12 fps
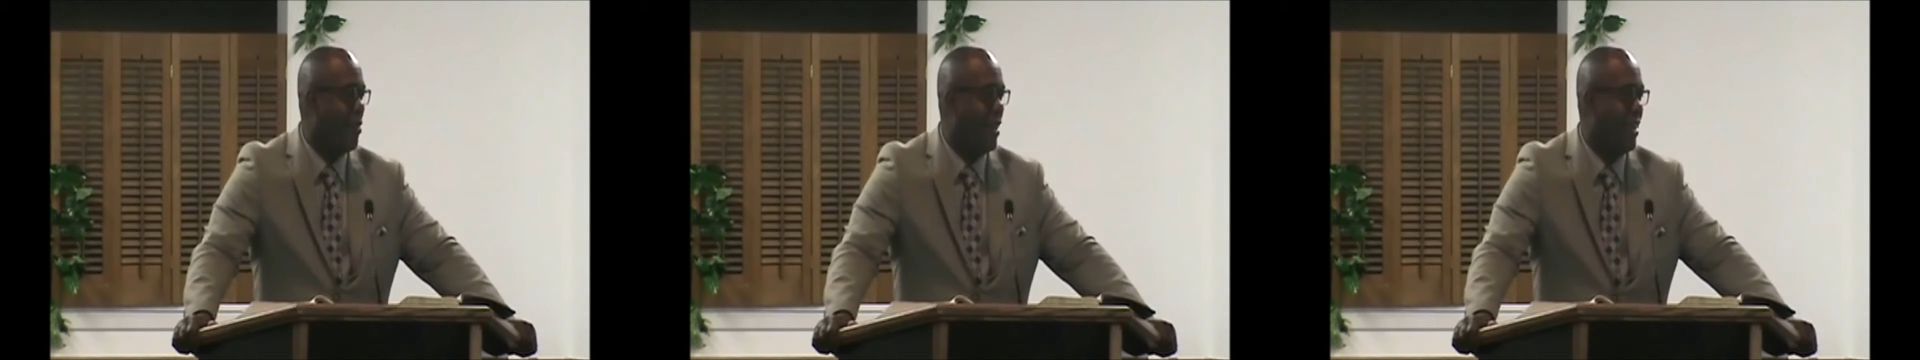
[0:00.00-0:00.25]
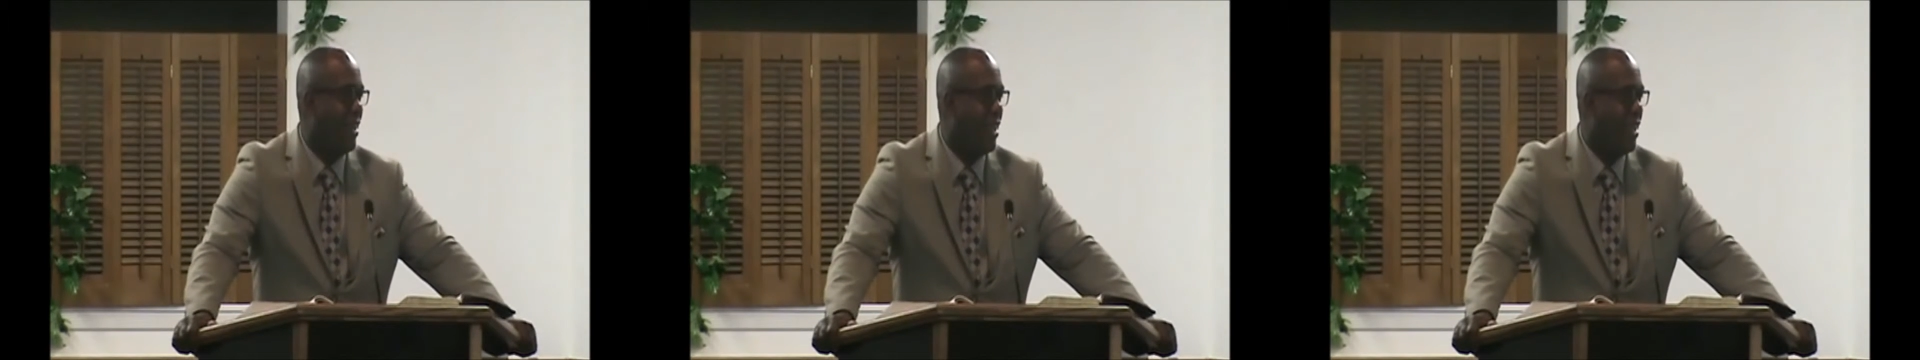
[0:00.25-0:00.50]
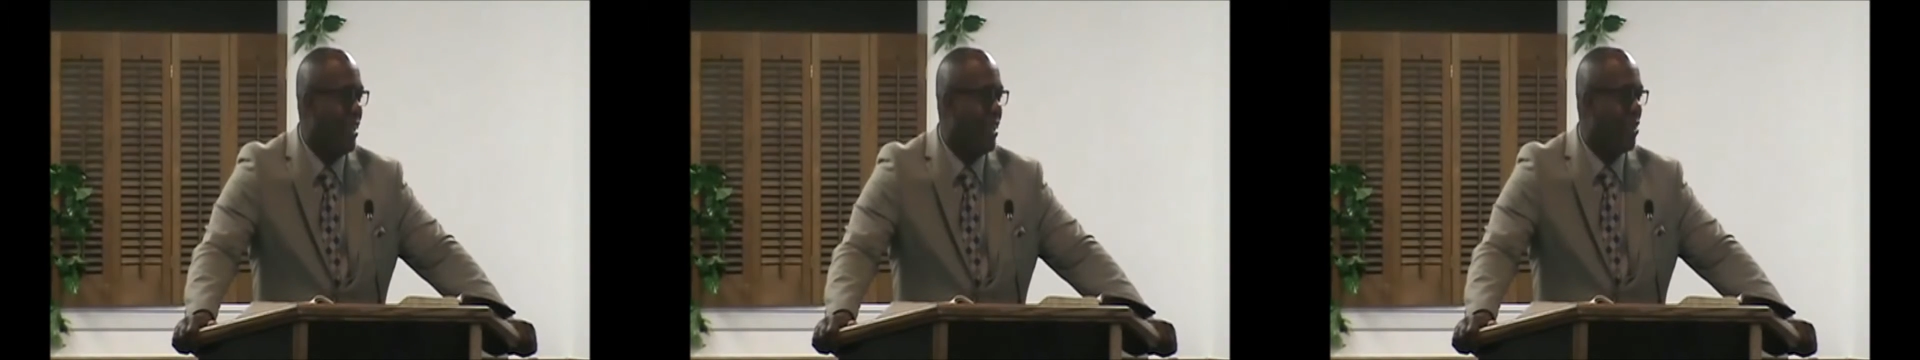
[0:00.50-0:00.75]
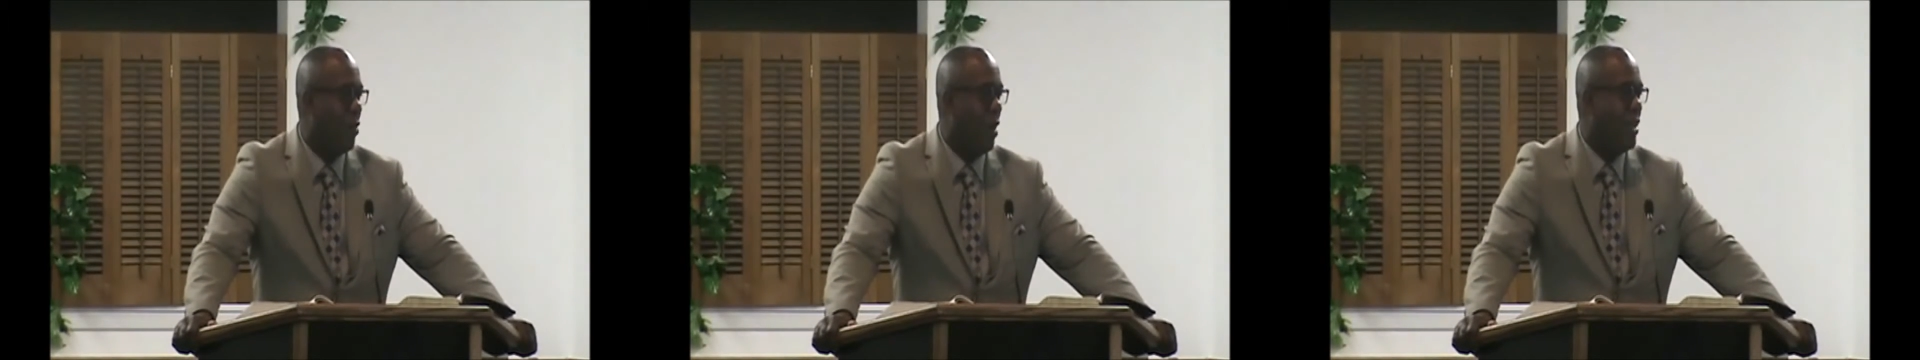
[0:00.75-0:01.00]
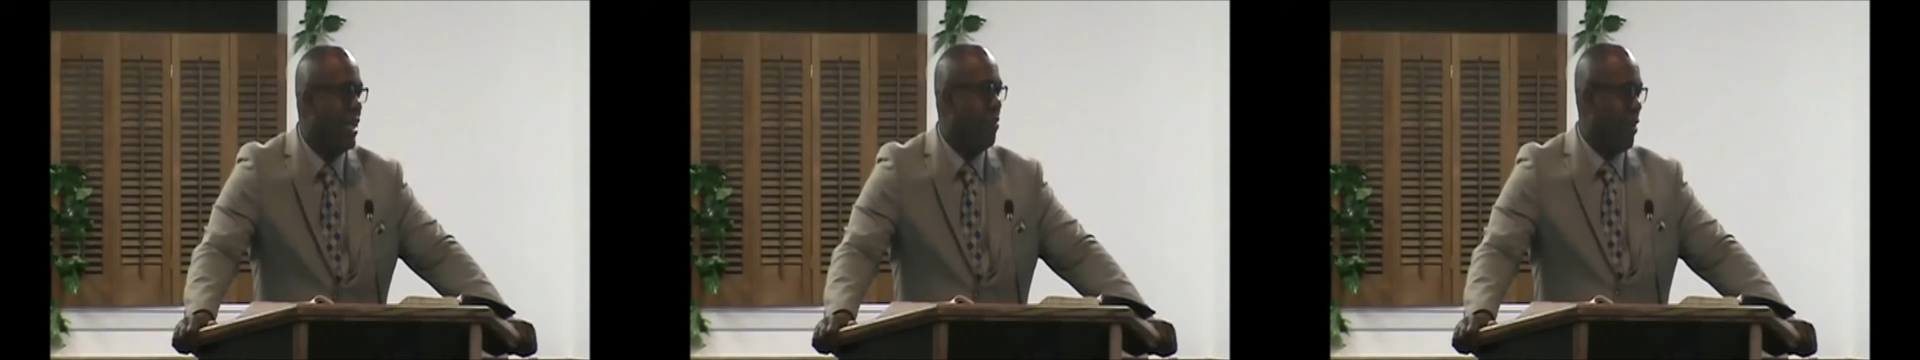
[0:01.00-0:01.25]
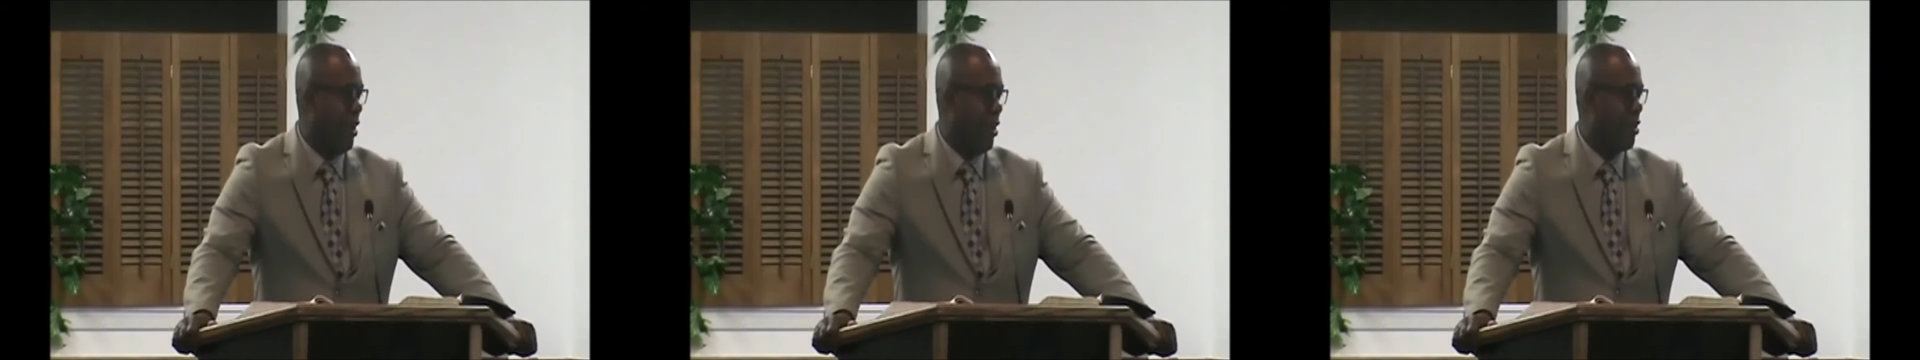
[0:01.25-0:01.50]
Amen? Mm-hmm. Why do we
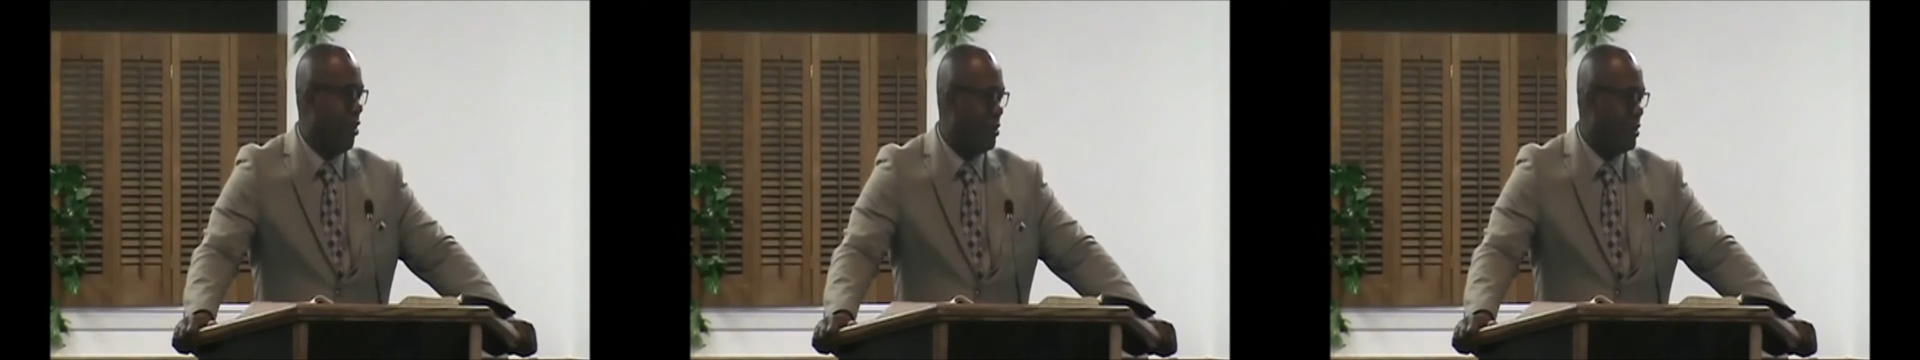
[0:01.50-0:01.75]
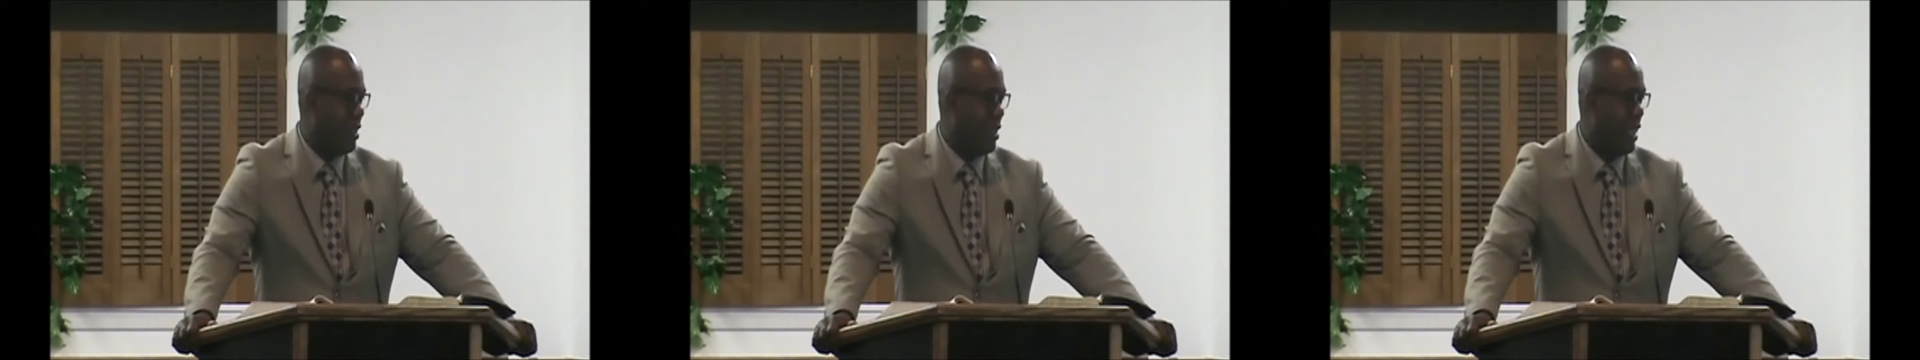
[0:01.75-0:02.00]
need miracles?